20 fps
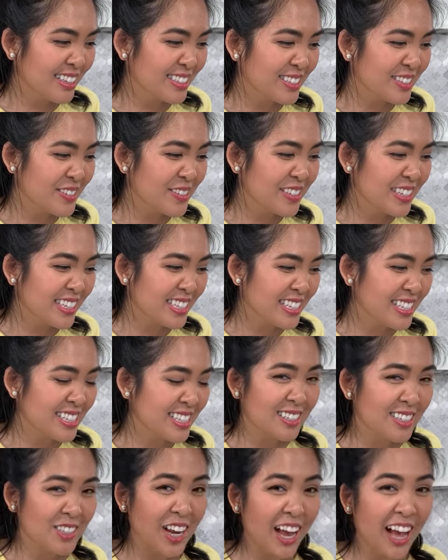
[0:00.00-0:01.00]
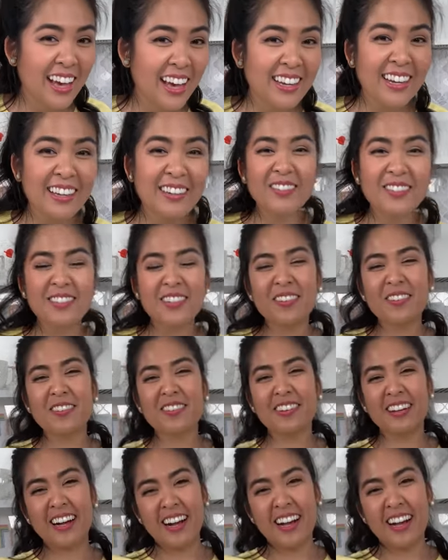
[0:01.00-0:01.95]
Do dishes in chat. I don't know.